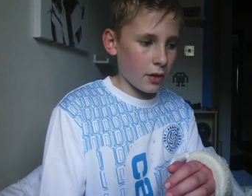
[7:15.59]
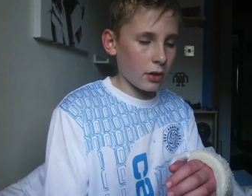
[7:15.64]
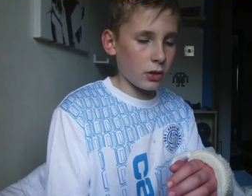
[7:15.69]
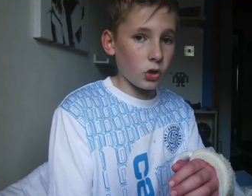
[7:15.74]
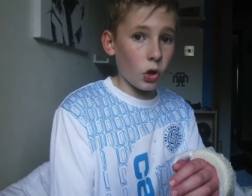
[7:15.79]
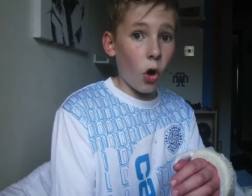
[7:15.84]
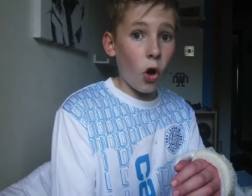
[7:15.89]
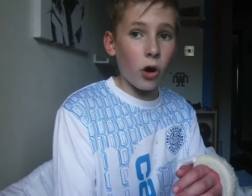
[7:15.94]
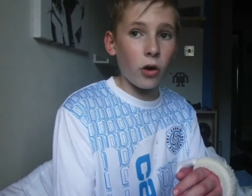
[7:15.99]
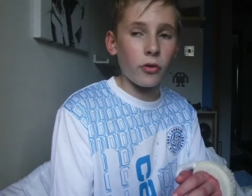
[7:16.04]
a
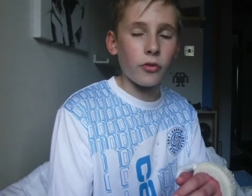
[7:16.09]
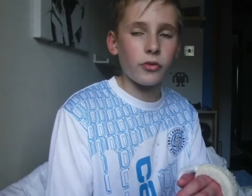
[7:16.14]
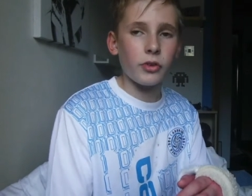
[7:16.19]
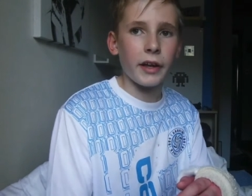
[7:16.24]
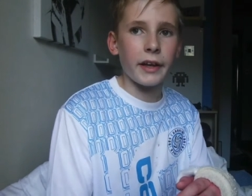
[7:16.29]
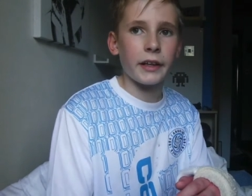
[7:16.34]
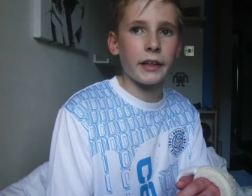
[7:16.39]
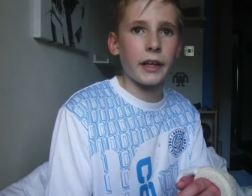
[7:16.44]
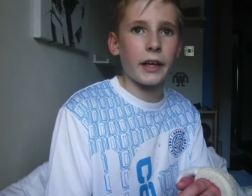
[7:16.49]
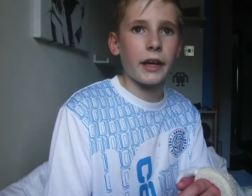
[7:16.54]
long
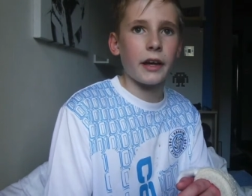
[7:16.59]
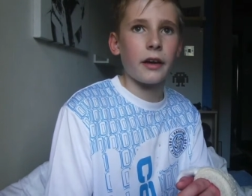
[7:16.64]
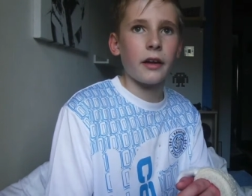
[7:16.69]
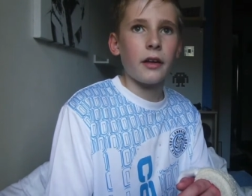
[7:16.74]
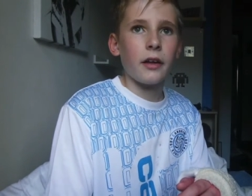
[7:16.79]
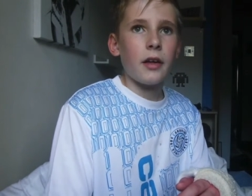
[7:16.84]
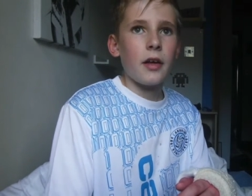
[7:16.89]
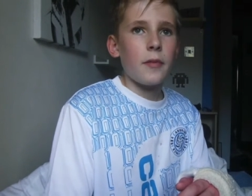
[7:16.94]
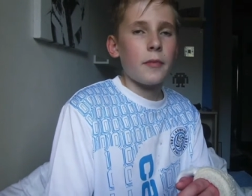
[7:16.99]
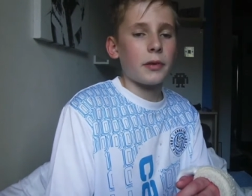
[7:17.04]
flight, like a,
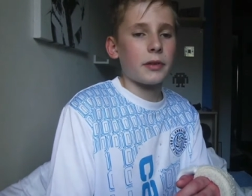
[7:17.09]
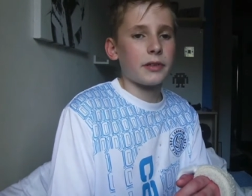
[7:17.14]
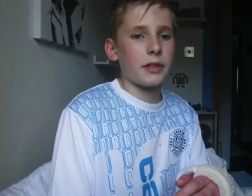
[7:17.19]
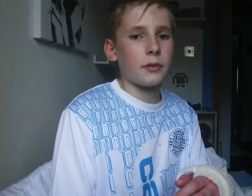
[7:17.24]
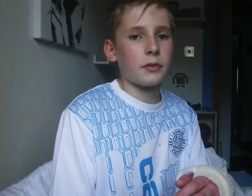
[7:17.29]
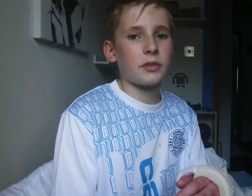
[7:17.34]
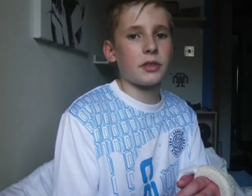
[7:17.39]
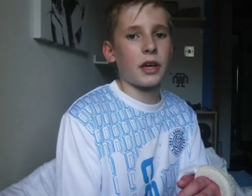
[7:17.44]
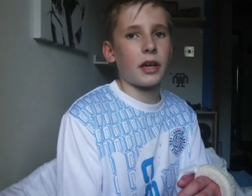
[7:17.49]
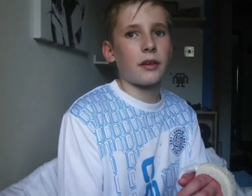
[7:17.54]
because
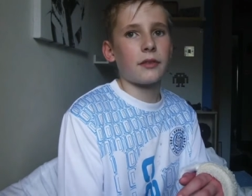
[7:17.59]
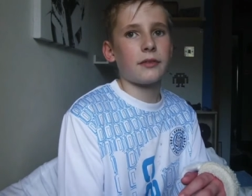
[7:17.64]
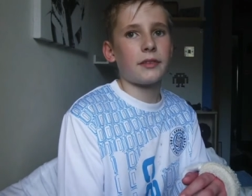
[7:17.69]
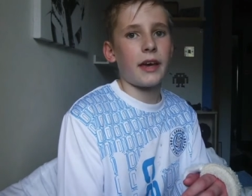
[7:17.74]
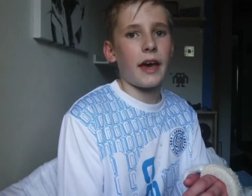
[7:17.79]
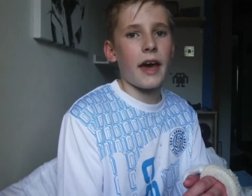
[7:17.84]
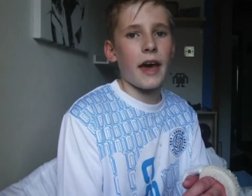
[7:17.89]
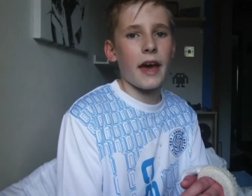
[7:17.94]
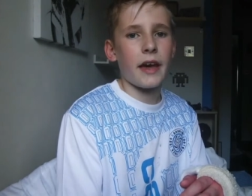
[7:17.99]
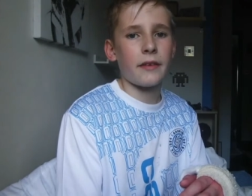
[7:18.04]
it was like
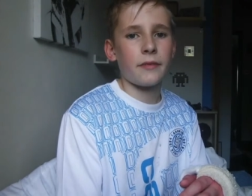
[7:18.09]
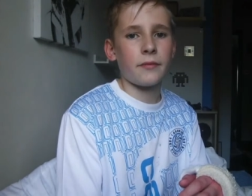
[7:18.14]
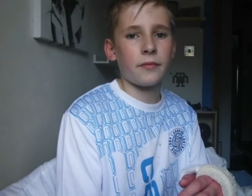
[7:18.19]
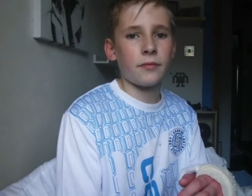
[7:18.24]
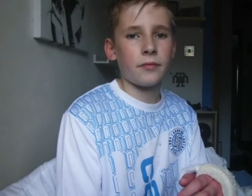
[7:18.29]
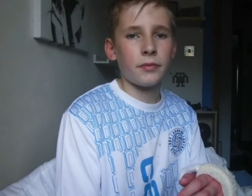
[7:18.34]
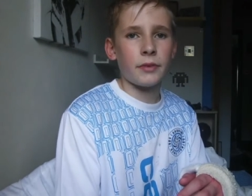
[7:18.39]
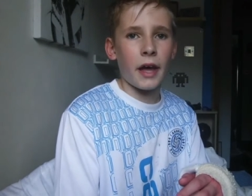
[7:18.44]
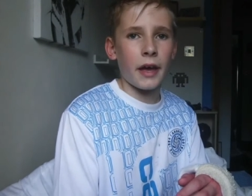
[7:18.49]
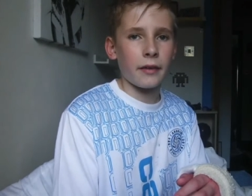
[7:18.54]

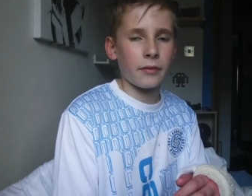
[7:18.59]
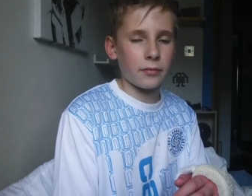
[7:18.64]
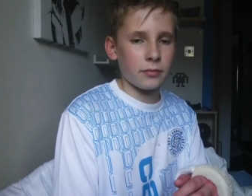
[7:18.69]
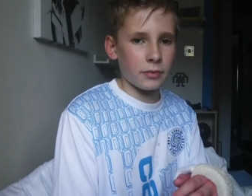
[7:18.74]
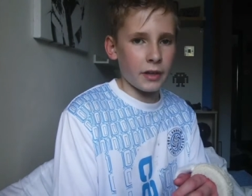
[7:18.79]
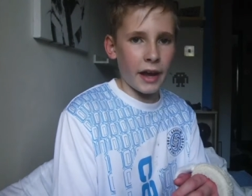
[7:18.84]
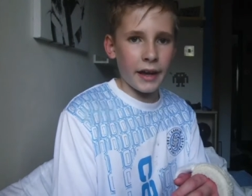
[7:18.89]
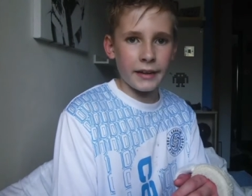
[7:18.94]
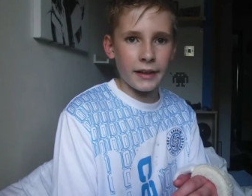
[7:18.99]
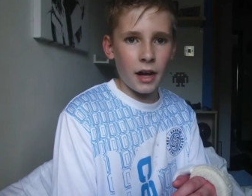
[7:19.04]
10,
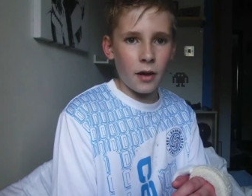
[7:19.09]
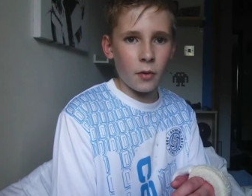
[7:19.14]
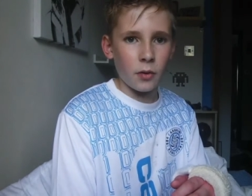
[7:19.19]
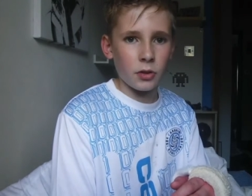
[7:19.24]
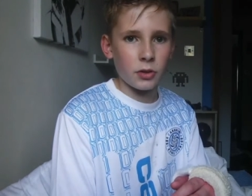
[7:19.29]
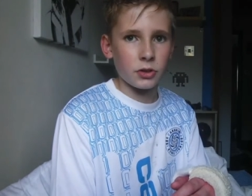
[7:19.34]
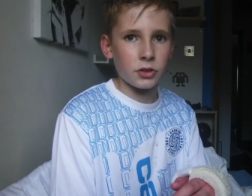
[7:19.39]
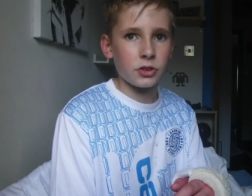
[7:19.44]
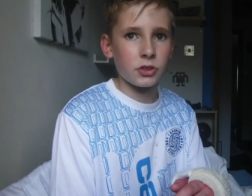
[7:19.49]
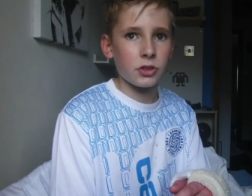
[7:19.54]
9
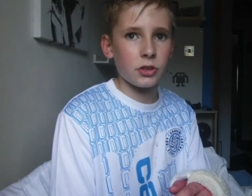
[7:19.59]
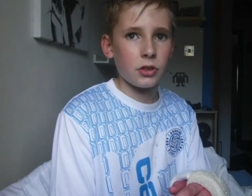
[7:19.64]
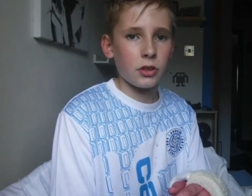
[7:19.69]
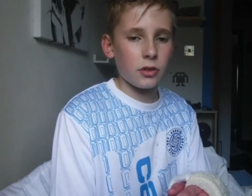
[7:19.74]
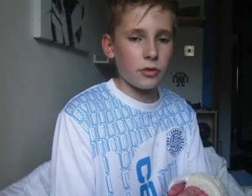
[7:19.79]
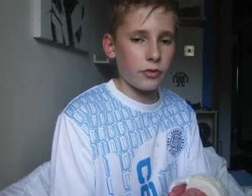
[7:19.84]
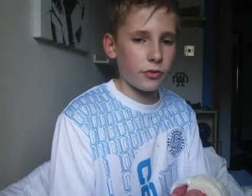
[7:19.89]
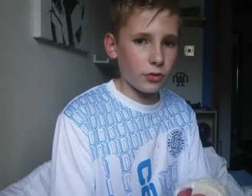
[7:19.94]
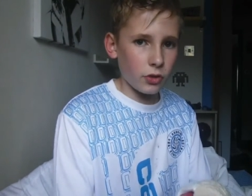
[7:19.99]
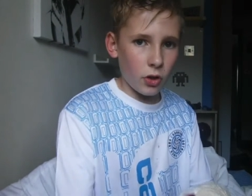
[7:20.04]
hours
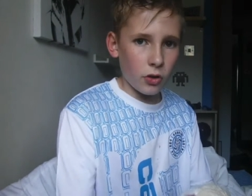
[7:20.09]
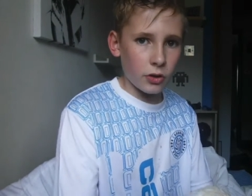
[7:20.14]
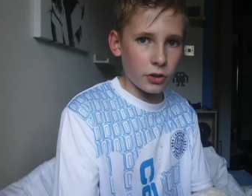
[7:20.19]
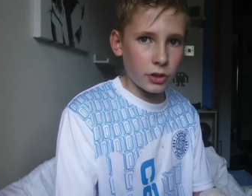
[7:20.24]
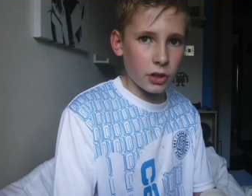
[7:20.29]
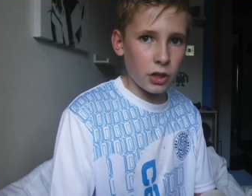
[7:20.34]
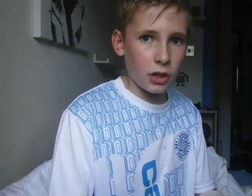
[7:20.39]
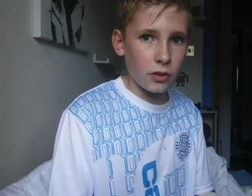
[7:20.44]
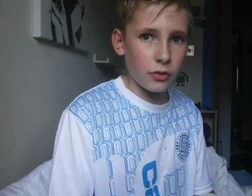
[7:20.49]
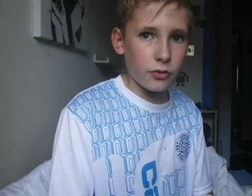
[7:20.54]

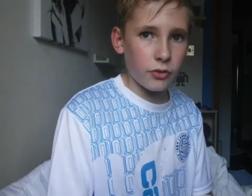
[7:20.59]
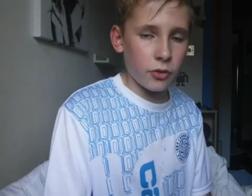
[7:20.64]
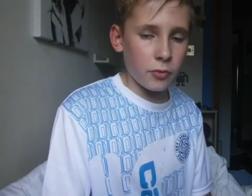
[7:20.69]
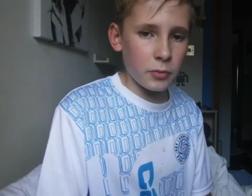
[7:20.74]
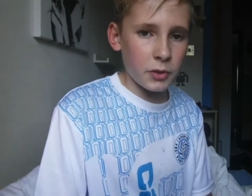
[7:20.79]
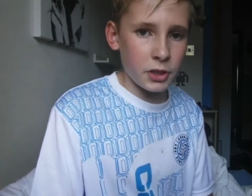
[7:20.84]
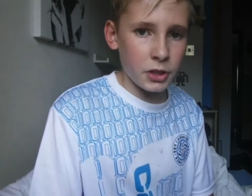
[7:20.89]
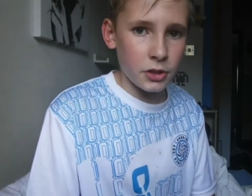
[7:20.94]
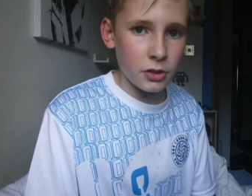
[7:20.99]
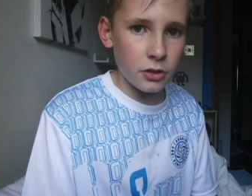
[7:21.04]
Florida
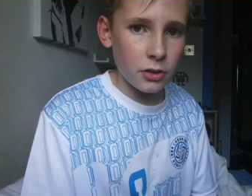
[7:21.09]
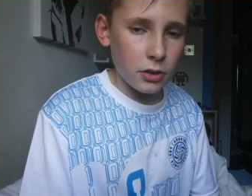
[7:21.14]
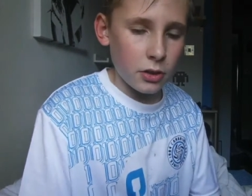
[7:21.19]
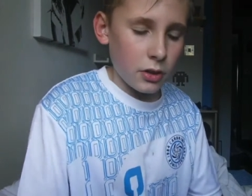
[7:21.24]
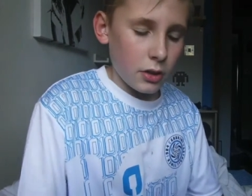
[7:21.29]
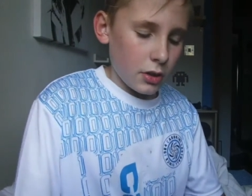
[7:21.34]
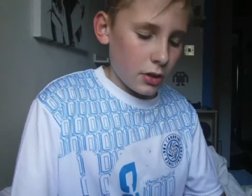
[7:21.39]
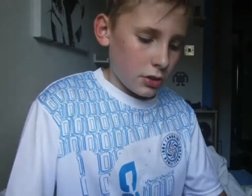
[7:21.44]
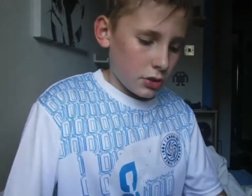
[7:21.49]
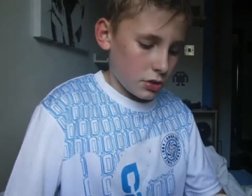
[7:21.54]
from here.
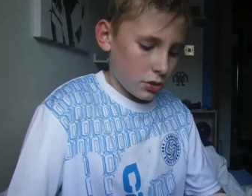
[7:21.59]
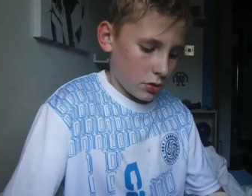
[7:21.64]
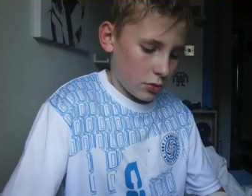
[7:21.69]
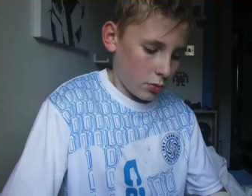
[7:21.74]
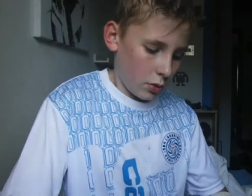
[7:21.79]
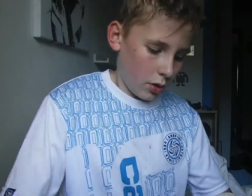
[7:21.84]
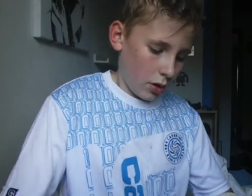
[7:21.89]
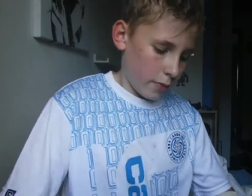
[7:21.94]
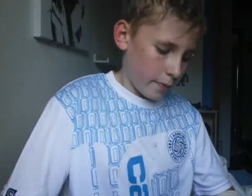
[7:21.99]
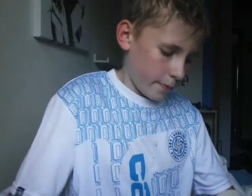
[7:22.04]
So
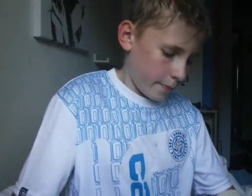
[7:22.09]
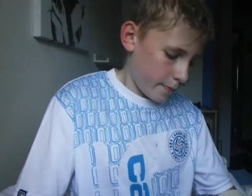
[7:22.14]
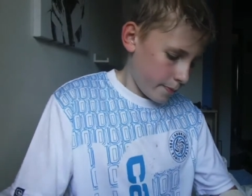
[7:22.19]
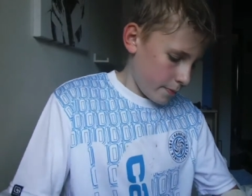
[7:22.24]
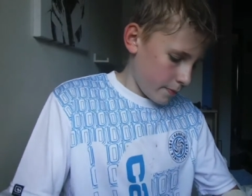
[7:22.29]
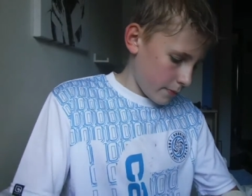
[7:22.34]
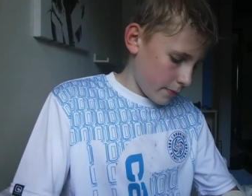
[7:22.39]
what